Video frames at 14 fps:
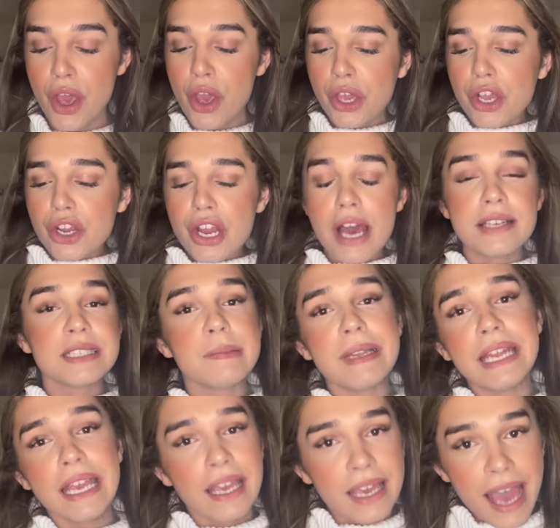You're not
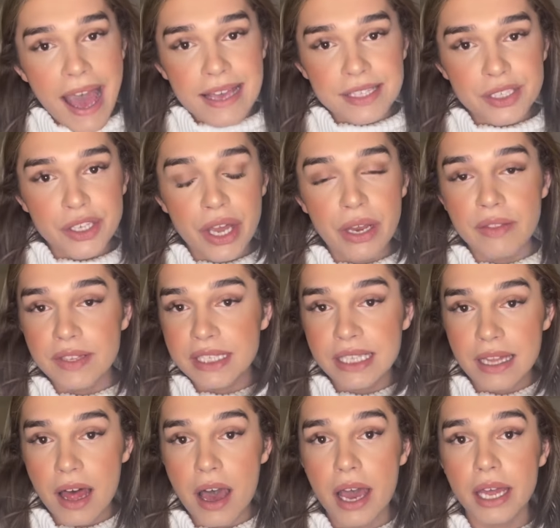spending gas to go to the
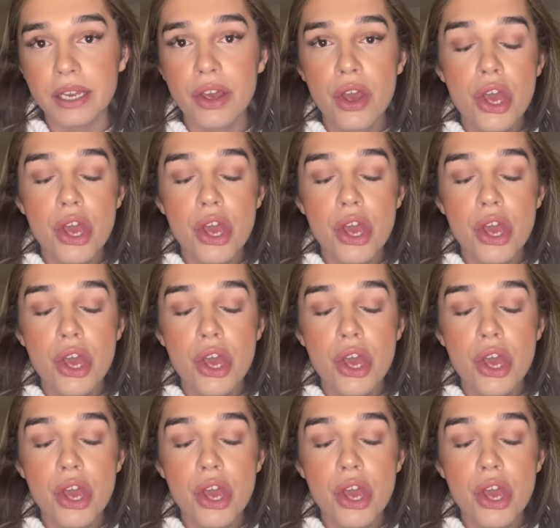salon.